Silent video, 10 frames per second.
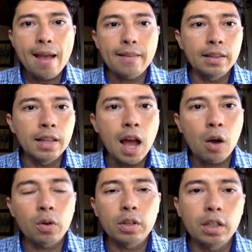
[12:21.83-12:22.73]

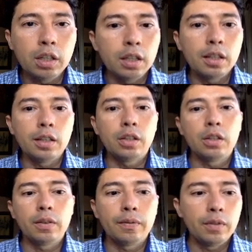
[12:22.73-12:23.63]
Now,
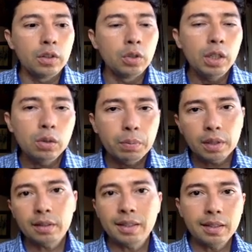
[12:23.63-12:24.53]
you need to
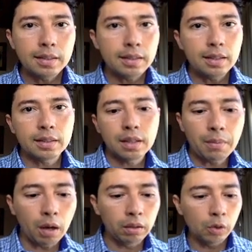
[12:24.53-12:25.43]
build this system
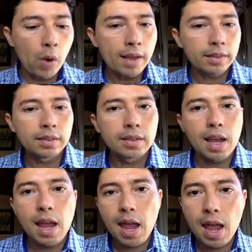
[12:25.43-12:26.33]
only once,
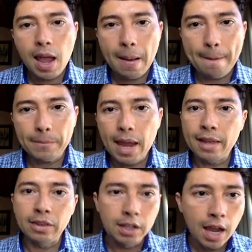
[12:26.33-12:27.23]

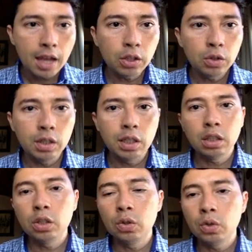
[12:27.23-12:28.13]
and then you
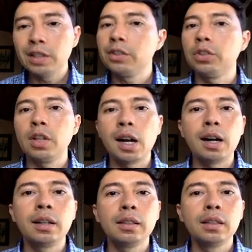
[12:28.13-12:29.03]
need to
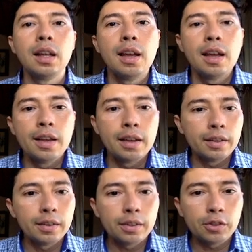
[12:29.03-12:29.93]
start
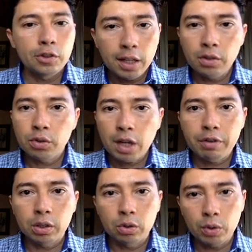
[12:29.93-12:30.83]
sending
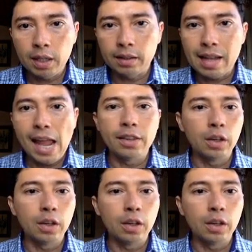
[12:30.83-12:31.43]
traffic to it. And the